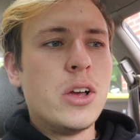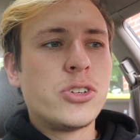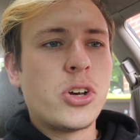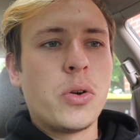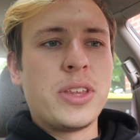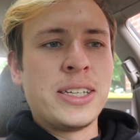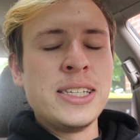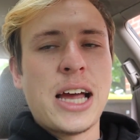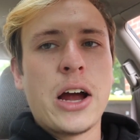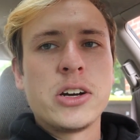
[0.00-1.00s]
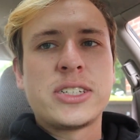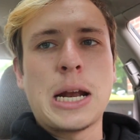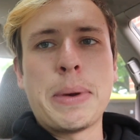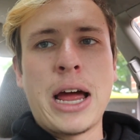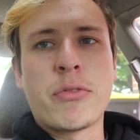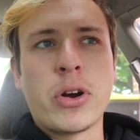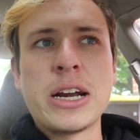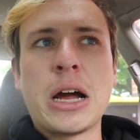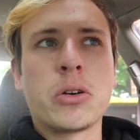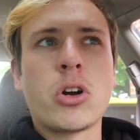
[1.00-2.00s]
So this entire setup I have right
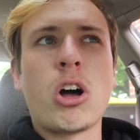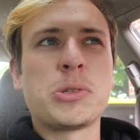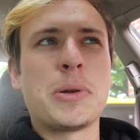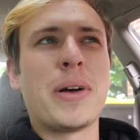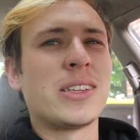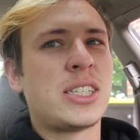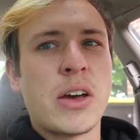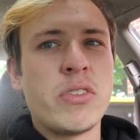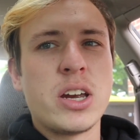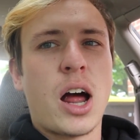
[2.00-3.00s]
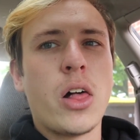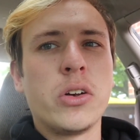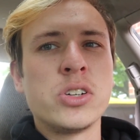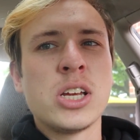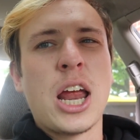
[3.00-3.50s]
now cost me about $70,